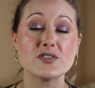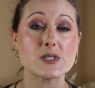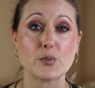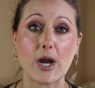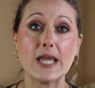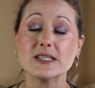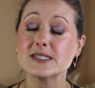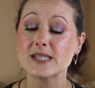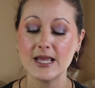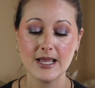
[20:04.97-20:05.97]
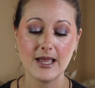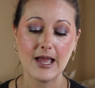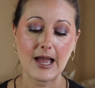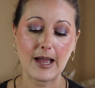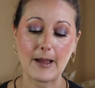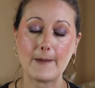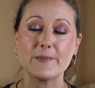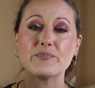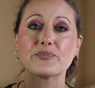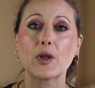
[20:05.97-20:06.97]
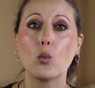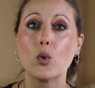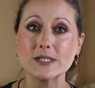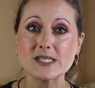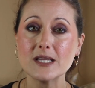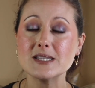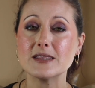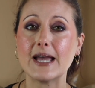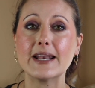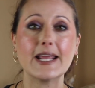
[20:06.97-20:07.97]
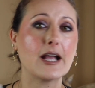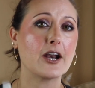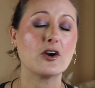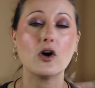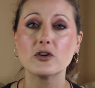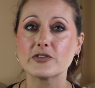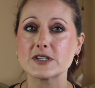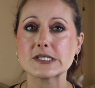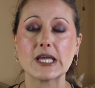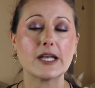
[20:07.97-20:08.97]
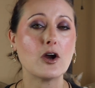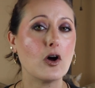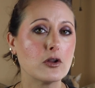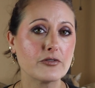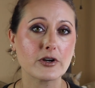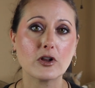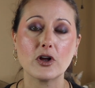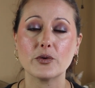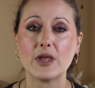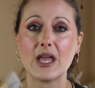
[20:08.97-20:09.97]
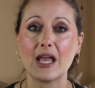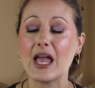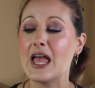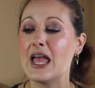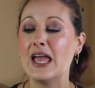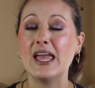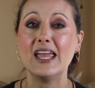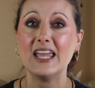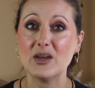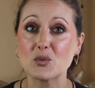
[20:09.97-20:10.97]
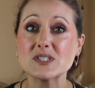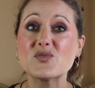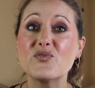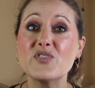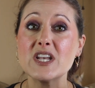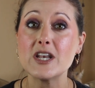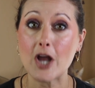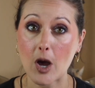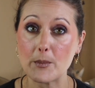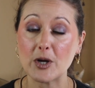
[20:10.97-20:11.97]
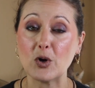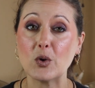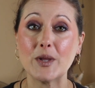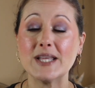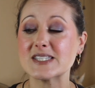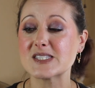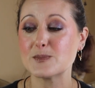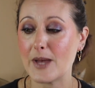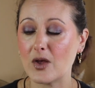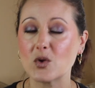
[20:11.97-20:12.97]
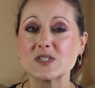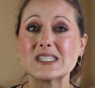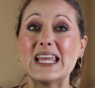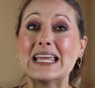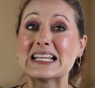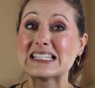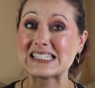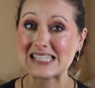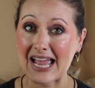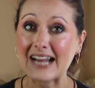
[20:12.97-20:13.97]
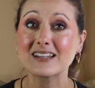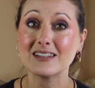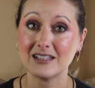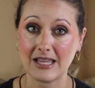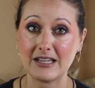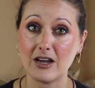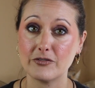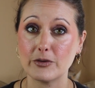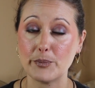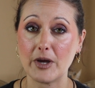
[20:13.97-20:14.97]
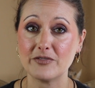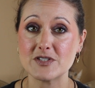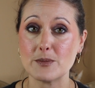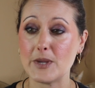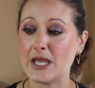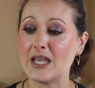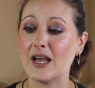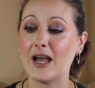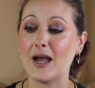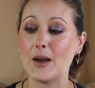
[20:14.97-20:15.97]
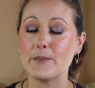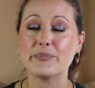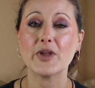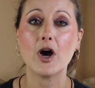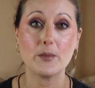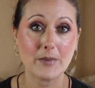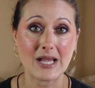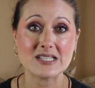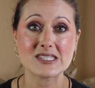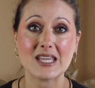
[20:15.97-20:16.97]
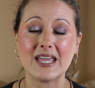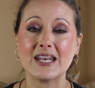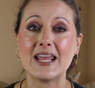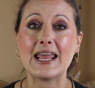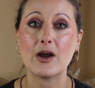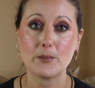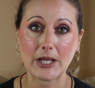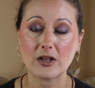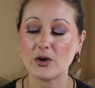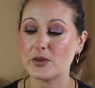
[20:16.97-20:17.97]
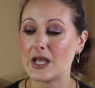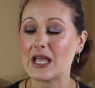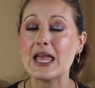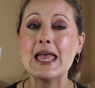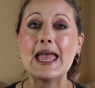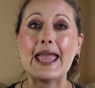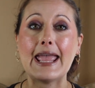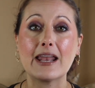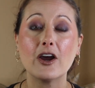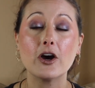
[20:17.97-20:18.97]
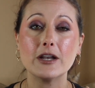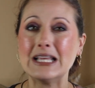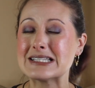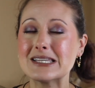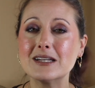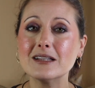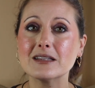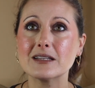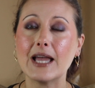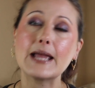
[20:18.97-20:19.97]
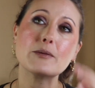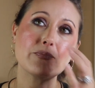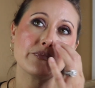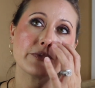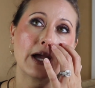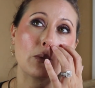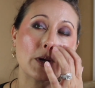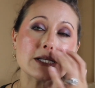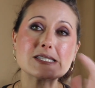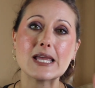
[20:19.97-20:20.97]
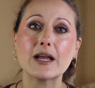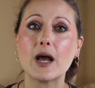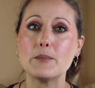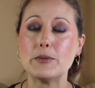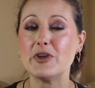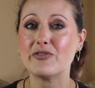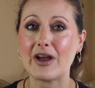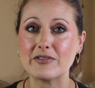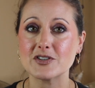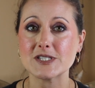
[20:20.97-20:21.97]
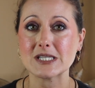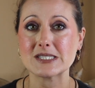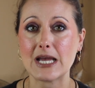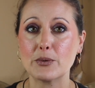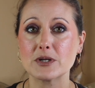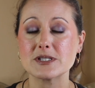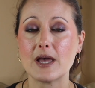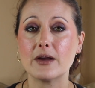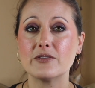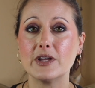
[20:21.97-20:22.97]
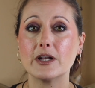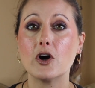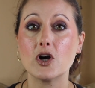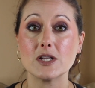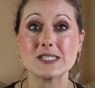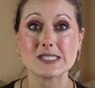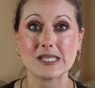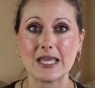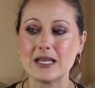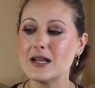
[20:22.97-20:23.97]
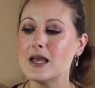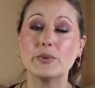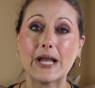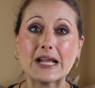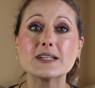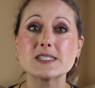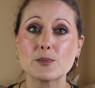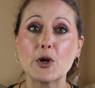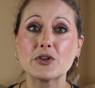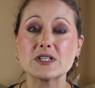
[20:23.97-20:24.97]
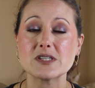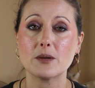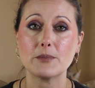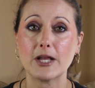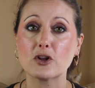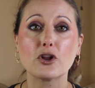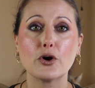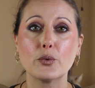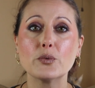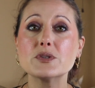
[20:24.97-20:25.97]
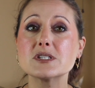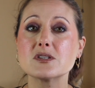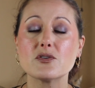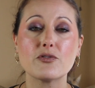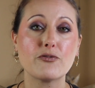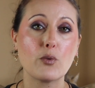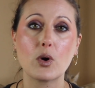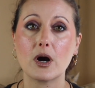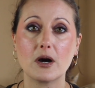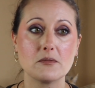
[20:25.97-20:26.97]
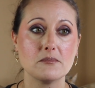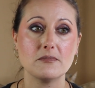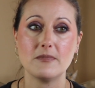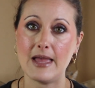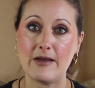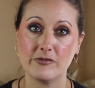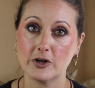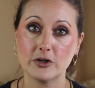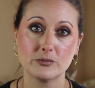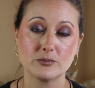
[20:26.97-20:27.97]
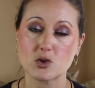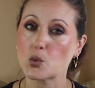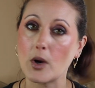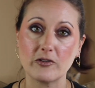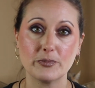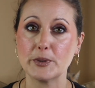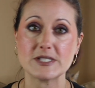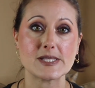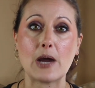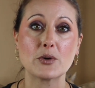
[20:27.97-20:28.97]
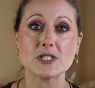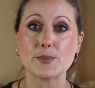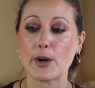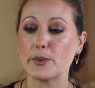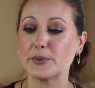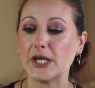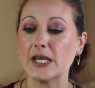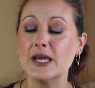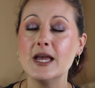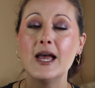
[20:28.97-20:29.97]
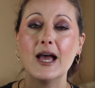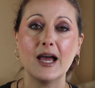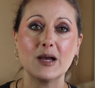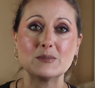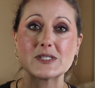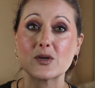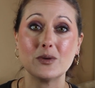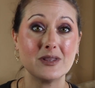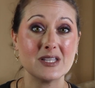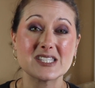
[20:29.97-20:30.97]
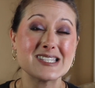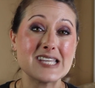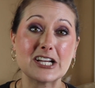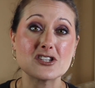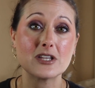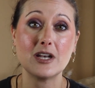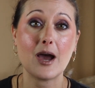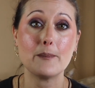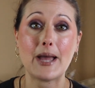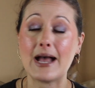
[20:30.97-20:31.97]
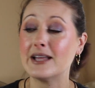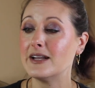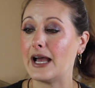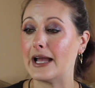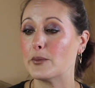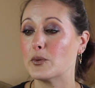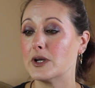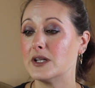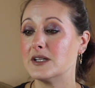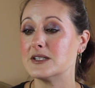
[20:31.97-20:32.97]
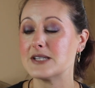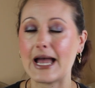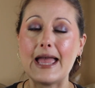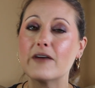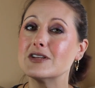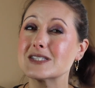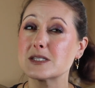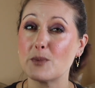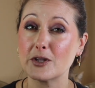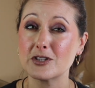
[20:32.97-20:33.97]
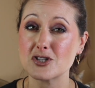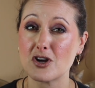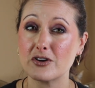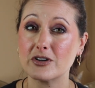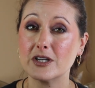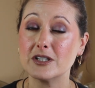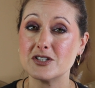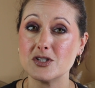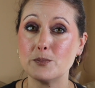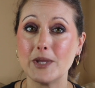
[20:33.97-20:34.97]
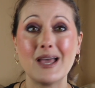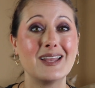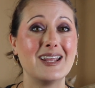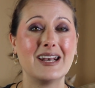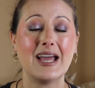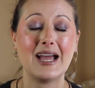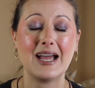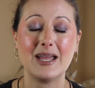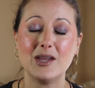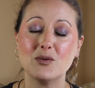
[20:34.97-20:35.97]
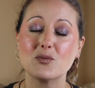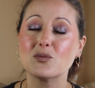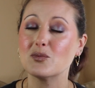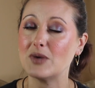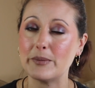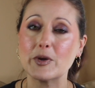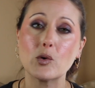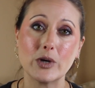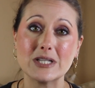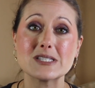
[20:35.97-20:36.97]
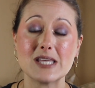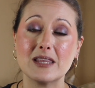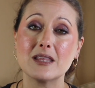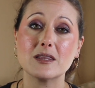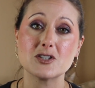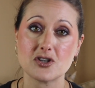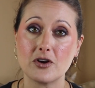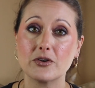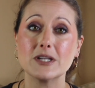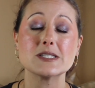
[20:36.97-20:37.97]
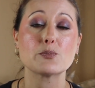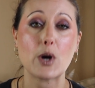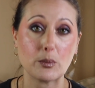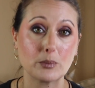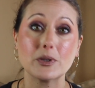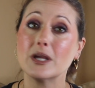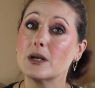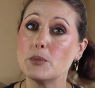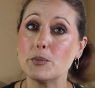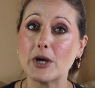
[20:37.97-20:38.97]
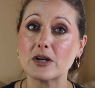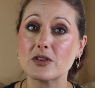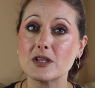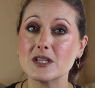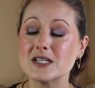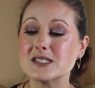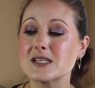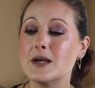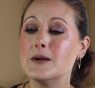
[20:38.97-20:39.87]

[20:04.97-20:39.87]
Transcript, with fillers: sprays. Um, once I did that and I got it all over skin, all over clothing, it was phenomenal. It smells exactly like Hufflepuff to me um, on my skin and on my clothing. And on it didn't, I I wanna say I got maybe five or six hours out of it on skin, but I could smell this on my clothes forever, 12 plus hours probably. Um, so this is actually not bad. I would, I haven't smelled the genre dupe yet and I am going to say that the genre is probably gonna be better than this.